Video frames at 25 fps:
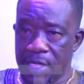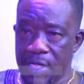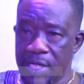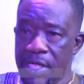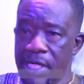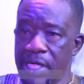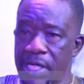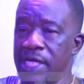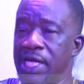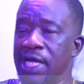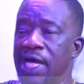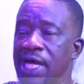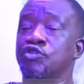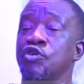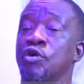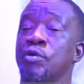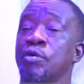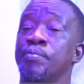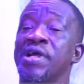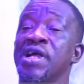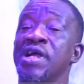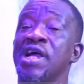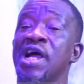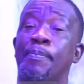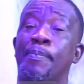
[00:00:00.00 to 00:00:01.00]
He has to
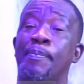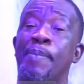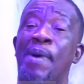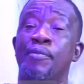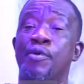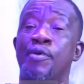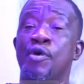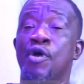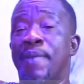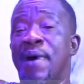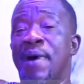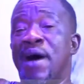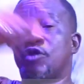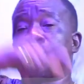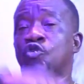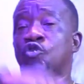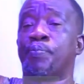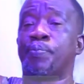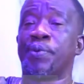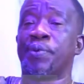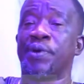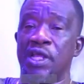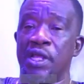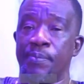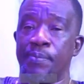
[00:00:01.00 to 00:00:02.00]
bring Akpabio back to
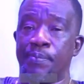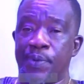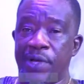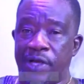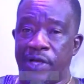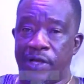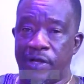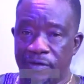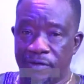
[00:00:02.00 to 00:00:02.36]
PDP.